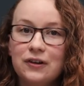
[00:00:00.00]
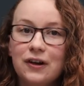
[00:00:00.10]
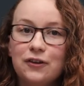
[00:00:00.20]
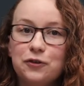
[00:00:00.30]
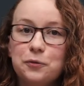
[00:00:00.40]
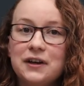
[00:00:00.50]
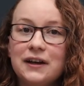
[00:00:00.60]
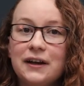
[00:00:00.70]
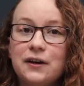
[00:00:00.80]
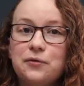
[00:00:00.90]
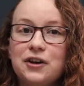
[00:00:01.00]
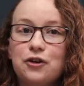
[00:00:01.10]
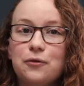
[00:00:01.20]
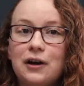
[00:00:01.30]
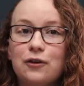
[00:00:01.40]
last week I did a
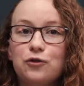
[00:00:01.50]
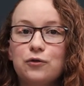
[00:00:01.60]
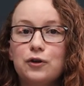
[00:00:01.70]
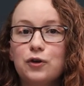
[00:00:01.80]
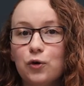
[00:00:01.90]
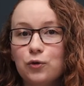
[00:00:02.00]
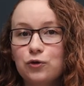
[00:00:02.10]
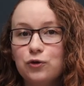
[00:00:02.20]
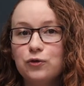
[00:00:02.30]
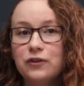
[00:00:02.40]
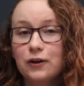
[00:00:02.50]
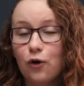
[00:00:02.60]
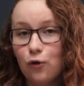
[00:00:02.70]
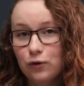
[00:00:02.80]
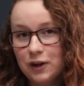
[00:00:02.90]
video where I drew a nose using
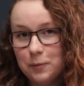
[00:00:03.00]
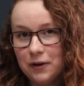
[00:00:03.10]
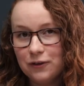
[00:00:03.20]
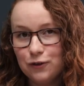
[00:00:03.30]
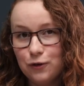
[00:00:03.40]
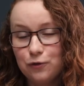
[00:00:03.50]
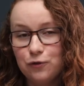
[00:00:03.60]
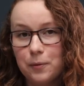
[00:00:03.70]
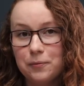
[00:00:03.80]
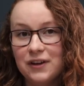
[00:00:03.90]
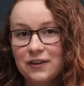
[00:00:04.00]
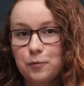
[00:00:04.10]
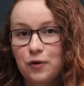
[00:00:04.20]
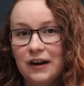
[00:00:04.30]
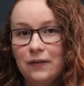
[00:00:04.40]
only the pencils from this
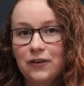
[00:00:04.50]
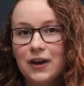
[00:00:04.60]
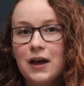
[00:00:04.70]
brand.